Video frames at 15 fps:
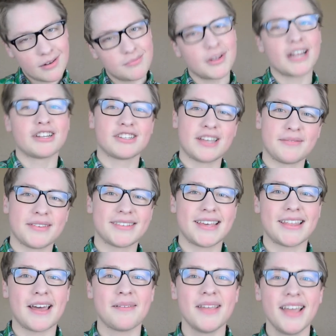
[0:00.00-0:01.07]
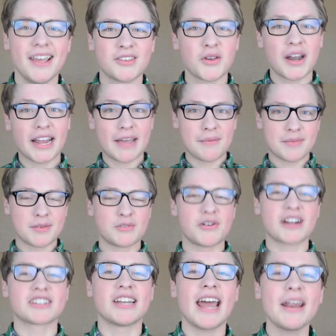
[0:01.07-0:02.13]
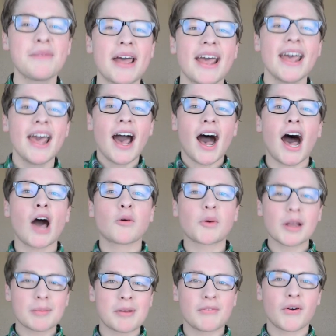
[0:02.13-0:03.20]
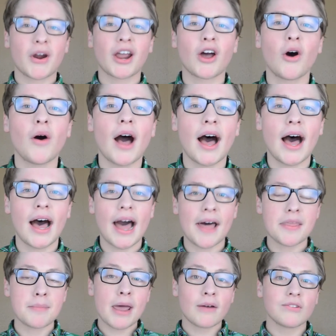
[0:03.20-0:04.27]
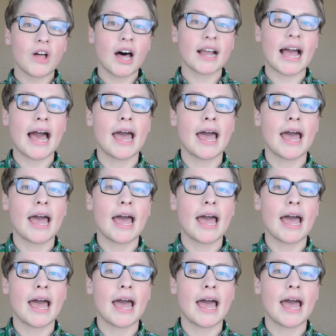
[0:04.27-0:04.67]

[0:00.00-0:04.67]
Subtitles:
I just have to say that. So I had to give him some direction. Anyway, quickly before I go, on the mail vlog,